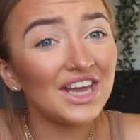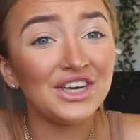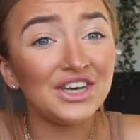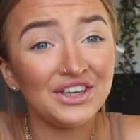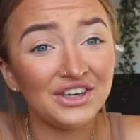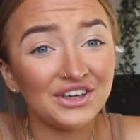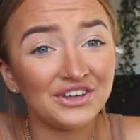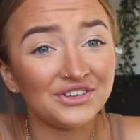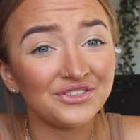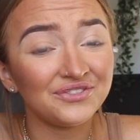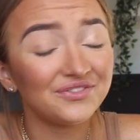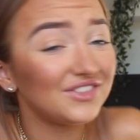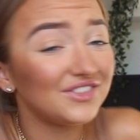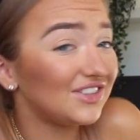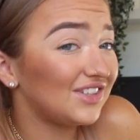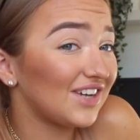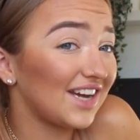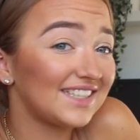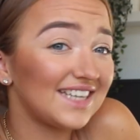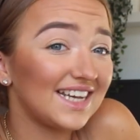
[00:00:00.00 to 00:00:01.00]
No.
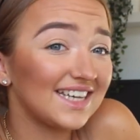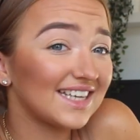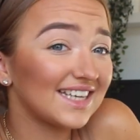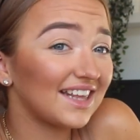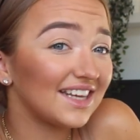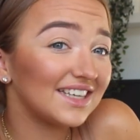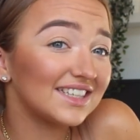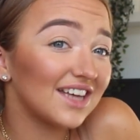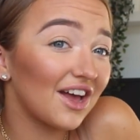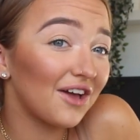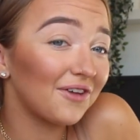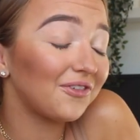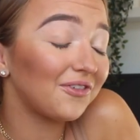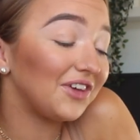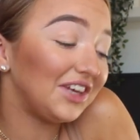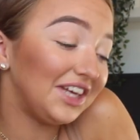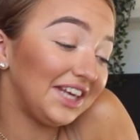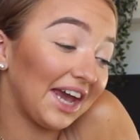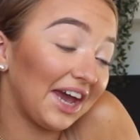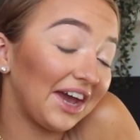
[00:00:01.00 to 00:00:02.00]
Do I say silly stuff?
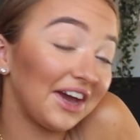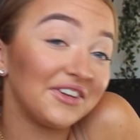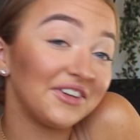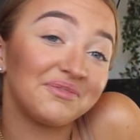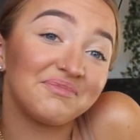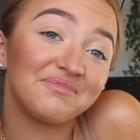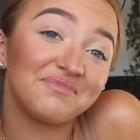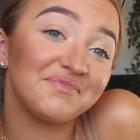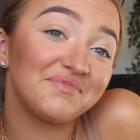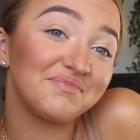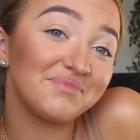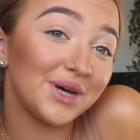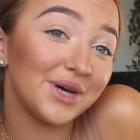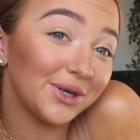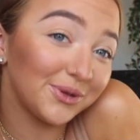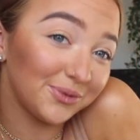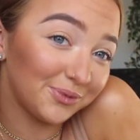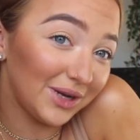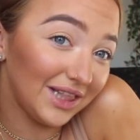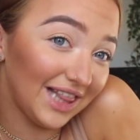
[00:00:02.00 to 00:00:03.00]
Yeah.
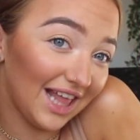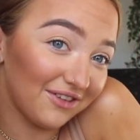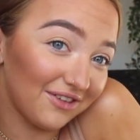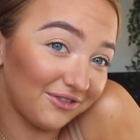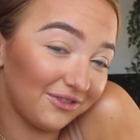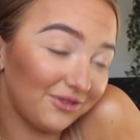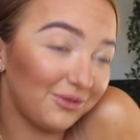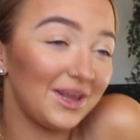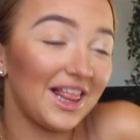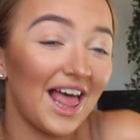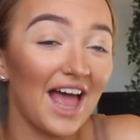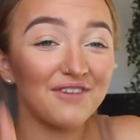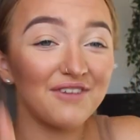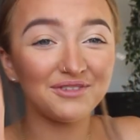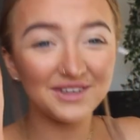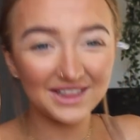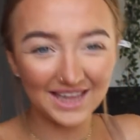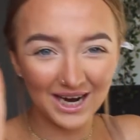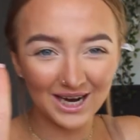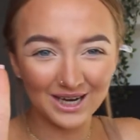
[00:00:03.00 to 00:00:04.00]
But we live, we laugh,
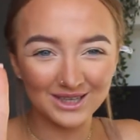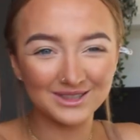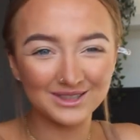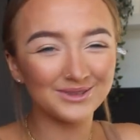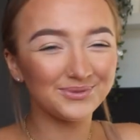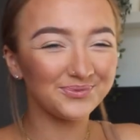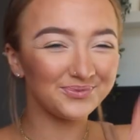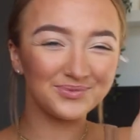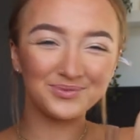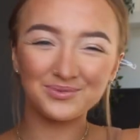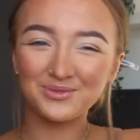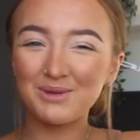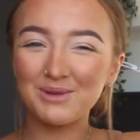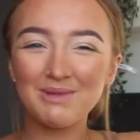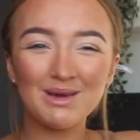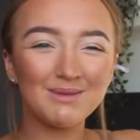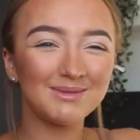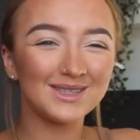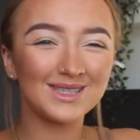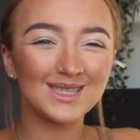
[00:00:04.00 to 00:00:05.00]
we learn, we
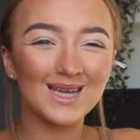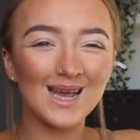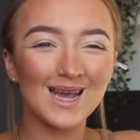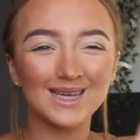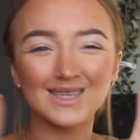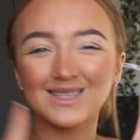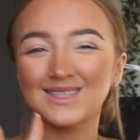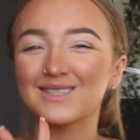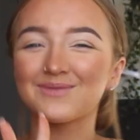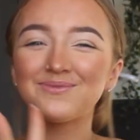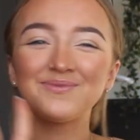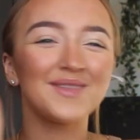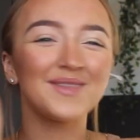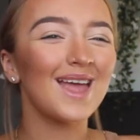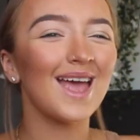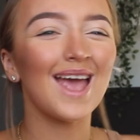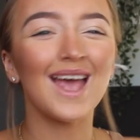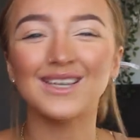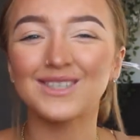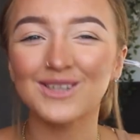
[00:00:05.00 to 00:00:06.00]
make mistakes,
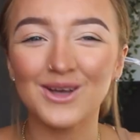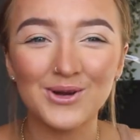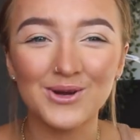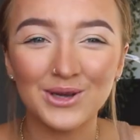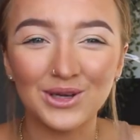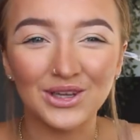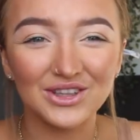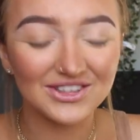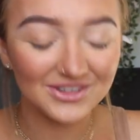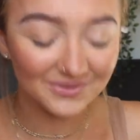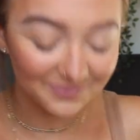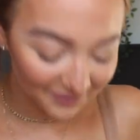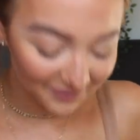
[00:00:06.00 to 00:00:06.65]
it's all good.